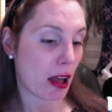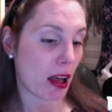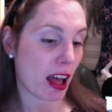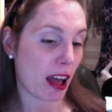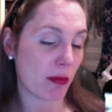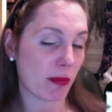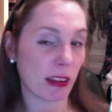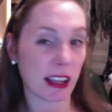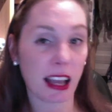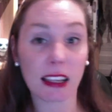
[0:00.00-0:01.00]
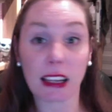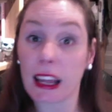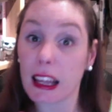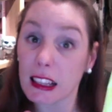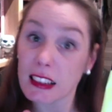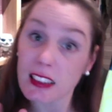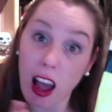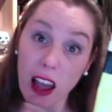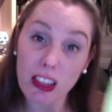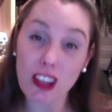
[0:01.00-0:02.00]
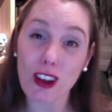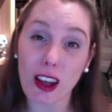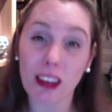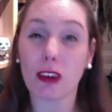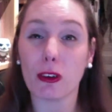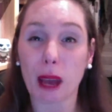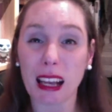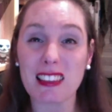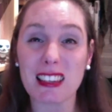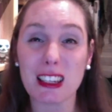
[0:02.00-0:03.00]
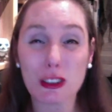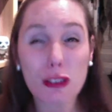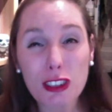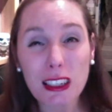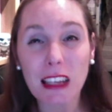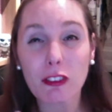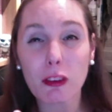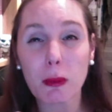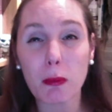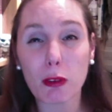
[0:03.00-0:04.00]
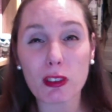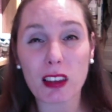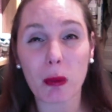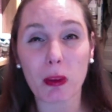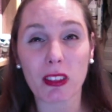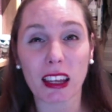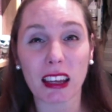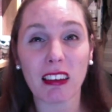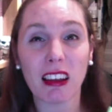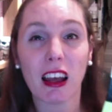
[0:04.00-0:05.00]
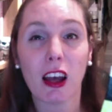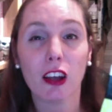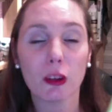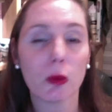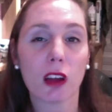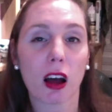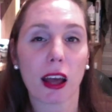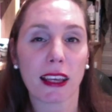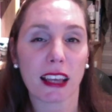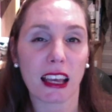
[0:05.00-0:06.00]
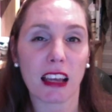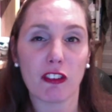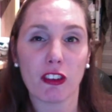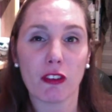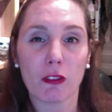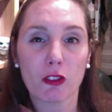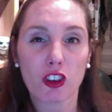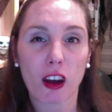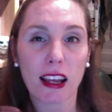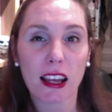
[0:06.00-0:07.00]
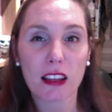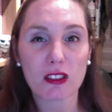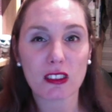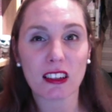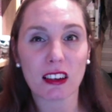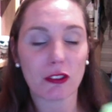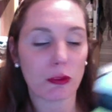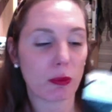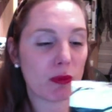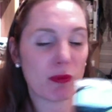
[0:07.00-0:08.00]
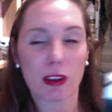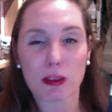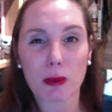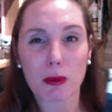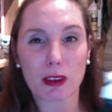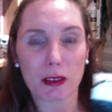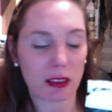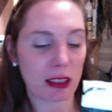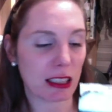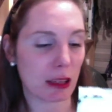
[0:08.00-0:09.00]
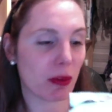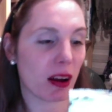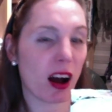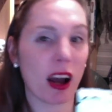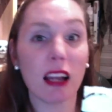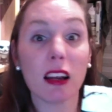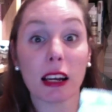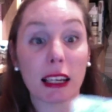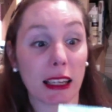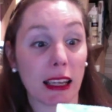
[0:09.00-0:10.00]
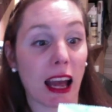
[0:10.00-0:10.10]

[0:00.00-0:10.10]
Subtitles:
Again, it's either you like it or you hate it. Usually if you've been brought up with it, you will like it. If you try it later on in life, most people don't like it, but I like it.